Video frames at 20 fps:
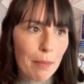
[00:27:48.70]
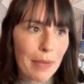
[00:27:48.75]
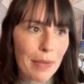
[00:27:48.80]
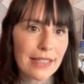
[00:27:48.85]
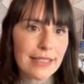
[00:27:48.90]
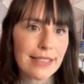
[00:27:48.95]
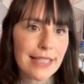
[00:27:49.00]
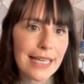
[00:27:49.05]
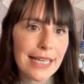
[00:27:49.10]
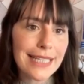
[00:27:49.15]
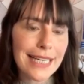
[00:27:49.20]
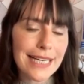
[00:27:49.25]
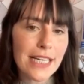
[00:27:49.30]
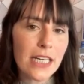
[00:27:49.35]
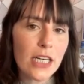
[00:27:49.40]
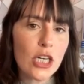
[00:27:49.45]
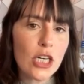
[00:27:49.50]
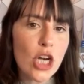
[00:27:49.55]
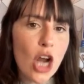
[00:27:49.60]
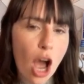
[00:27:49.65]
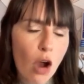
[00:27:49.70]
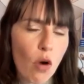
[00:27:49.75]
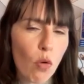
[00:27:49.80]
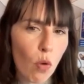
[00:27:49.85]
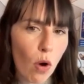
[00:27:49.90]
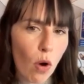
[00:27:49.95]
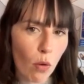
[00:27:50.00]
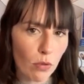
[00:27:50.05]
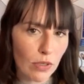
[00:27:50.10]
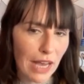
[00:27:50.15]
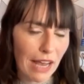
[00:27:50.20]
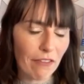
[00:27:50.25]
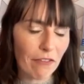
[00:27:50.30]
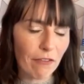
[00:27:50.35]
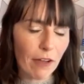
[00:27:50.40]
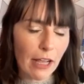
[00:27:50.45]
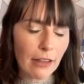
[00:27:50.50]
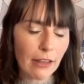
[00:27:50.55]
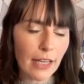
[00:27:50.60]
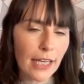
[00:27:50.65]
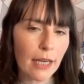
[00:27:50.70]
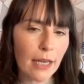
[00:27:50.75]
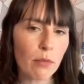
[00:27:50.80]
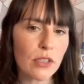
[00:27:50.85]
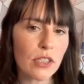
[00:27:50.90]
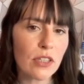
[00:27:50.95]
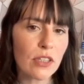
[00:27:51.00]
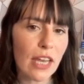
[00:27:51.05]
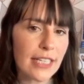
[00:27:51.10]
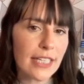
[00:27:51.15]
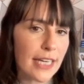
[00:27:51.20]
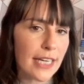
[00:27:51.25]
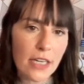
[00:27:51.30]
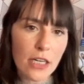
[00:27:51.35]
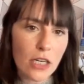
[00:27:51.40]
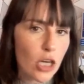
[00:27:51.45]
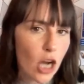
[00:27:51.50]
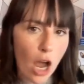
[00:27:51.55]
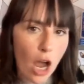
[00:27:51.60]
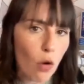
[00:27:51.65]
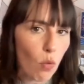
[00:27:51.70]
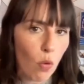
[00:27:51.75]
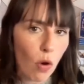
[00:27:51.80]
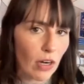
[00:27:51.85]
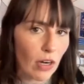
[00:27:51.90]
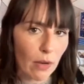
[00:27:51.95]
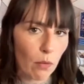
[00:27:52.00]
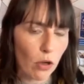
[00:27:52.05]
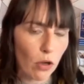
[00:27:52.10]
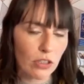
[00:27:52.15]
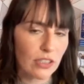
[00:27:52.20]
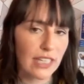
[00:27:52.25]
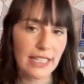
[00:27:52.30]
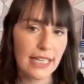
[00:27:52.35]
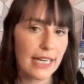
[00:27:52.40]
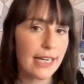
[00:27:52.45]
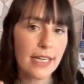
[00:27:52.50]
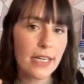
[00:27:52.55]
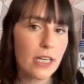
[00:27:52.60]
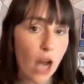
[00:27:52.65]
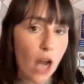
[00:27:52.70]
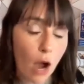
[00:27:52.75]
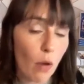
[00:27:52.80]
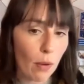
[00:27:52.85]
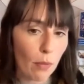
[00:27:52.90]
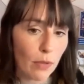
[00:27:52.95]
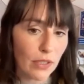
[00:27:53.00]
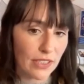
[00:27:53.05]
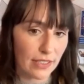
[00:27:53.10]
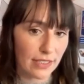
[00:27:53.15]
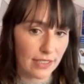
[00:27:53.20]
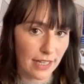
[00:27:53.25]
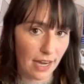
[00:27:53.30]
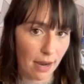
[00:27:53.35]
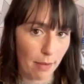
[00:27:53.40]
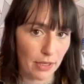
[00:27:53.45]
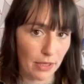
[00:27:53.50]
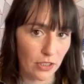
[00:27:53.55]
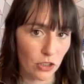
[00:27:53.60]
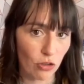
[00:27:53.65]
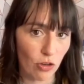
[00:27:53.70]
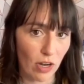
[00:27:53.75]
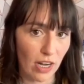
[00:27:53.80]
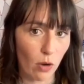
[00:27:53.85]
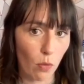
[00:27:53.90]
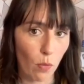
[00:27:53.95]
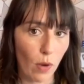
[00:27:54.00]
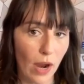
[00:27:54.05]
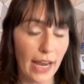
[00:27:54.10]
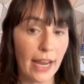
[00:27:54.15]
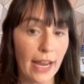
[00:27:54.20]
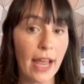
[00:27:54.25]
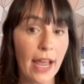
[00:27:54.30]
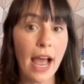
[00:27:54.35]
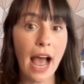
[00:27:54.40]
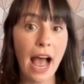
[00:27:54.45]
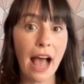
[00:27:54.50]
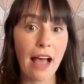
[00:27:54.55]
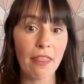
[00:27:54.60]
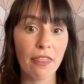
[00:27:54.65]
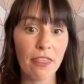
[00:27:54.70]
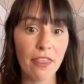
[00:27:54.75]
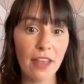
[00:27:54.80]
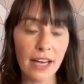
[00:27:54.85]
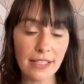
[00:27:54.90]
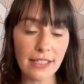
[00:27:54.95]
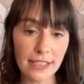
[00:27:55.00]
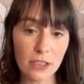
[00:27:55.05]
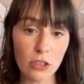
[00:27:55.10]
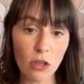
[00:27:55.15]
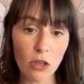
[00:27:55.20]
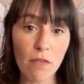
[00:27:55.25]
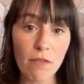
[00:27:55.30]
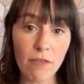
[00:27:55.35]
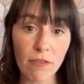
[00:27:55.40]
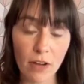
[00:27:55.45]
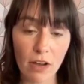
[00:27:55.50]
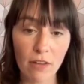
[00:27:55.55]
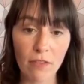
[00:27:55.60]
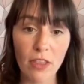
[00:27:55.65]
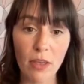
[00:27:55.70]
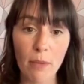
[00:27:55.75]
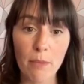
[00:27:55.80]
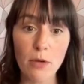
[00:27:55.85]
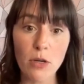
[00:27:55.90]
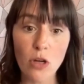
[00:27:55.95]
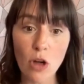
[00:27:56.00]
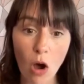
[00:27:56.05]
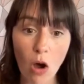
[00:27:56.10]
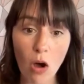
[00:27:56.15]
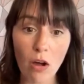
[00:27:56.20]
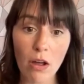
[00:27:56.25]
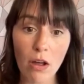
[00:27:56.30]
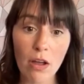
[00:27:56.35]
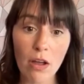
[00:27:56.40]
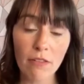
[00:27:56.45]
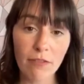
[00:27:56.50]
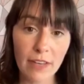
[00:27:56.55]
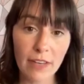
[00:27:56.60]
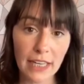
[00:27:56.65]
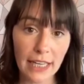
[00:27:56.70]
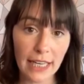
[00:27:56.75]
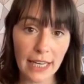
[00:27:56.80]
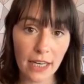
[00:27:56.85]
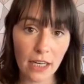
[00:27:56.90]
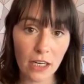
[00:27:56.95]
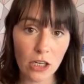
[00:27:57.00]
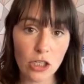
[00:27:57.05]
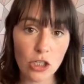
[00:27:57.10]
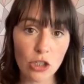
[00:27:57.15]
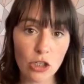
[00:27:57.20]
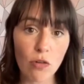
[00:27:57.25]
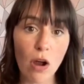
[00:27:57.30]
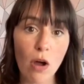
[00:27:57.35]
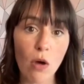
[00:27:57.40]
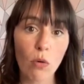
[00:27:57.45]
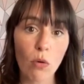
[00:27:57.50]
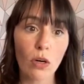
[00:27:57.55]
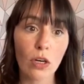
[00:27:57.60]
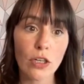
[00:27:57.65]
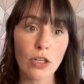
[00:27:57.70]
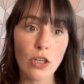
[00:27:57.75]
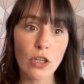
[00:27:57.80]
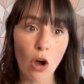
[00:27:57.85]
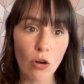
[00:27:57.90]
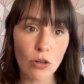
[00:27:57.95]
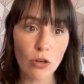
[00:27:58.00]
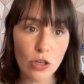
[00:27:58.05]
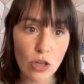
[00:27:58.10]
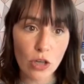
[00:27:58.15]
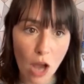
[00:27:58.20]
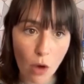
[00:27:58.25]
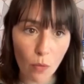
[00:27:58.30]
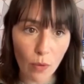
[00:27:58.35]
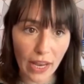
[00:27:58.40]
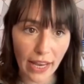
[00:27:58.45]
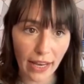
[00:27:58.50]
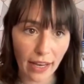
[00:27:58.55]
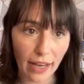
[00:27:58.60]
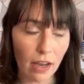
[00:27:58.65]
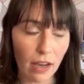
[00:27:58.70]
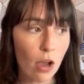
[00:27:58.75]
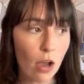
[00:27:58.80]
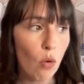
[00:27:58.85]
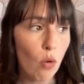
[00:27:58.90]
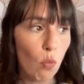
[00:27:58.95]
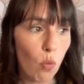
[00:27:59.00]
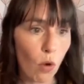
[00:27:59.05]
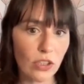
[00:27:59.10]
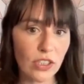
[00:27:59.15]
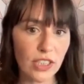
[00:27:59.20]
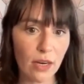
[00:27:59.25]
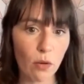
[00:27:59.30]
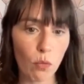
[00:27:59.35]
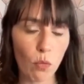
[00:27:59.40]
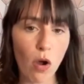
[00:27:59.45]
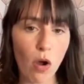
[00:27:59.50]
because they didn't know they didn't know what it was. They didn't know it was a stammer straight away. And that discomfort of them not feeling in control and not knowing what it